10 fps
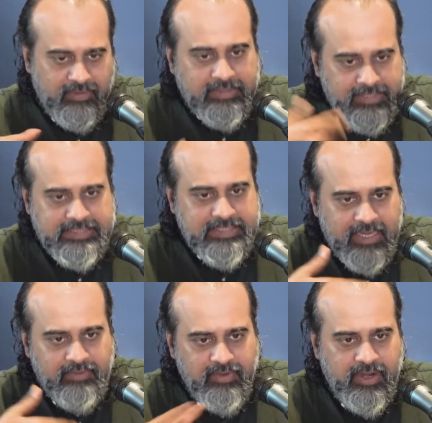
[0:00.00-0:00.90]
Even
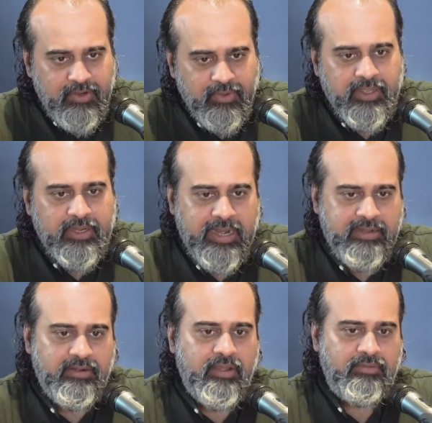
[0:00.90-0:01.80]
this that we are doing
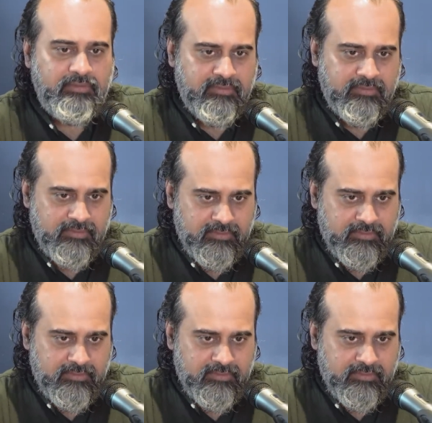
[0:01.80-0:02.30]
right now